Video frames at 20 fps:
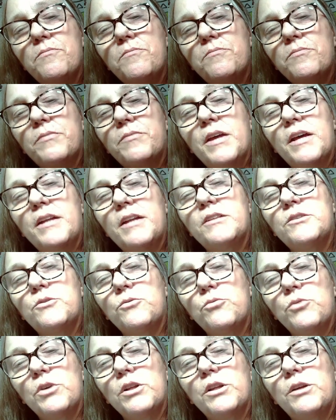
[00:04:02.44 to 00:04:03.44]
That is
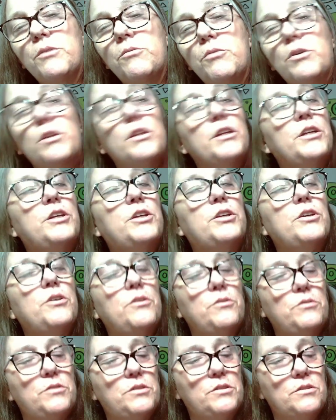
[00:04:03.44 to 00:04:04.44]
really, really
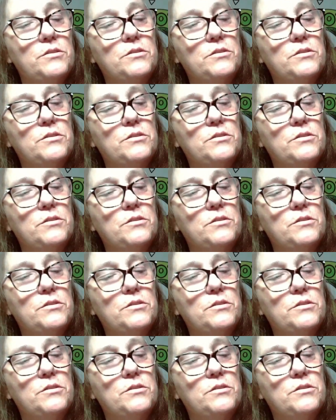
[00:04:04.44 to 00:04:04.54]
cute.